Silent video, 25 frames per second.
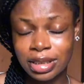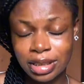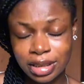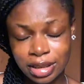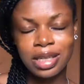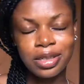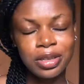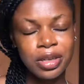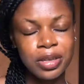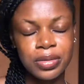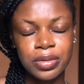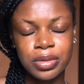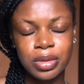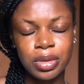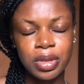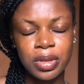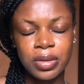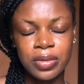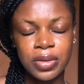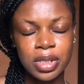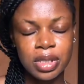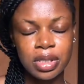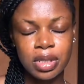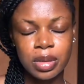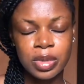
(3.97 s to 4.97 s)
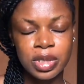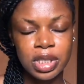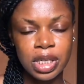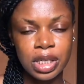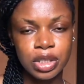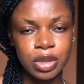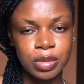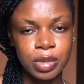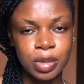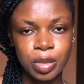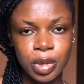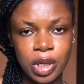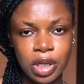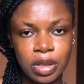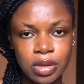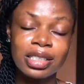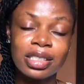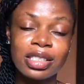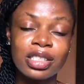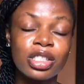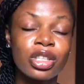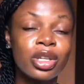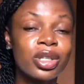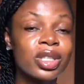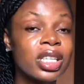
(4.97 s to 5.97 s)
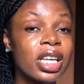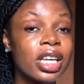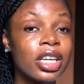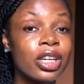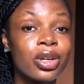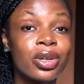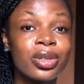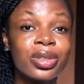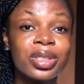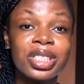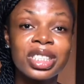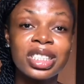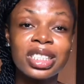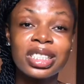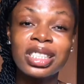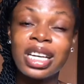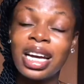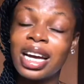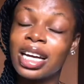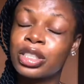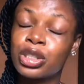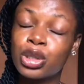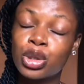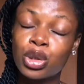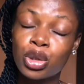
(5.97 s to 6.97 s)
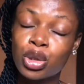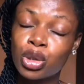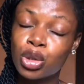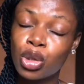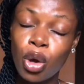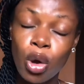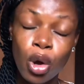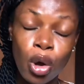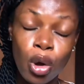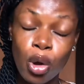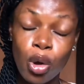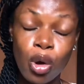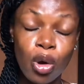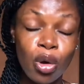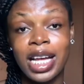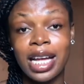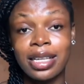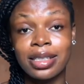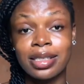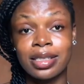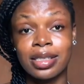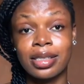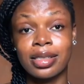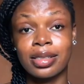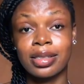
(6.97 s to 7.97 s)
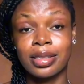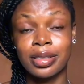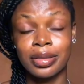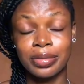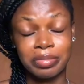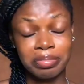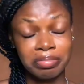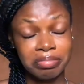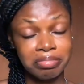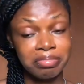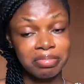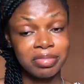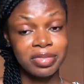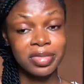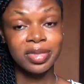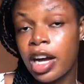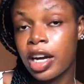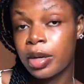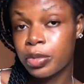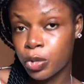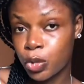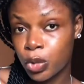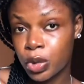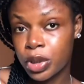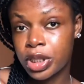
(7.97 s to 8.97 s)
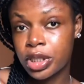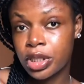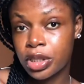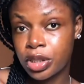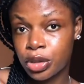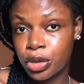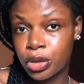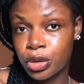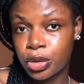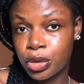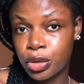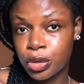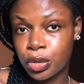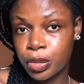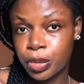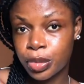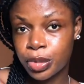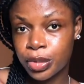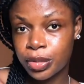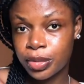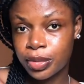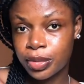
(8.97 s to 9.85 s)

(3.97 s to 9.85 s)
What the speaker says: I don't even know if it's something I should be proud of. It's not encouraging at all. That's it. I'm quitting YouTube.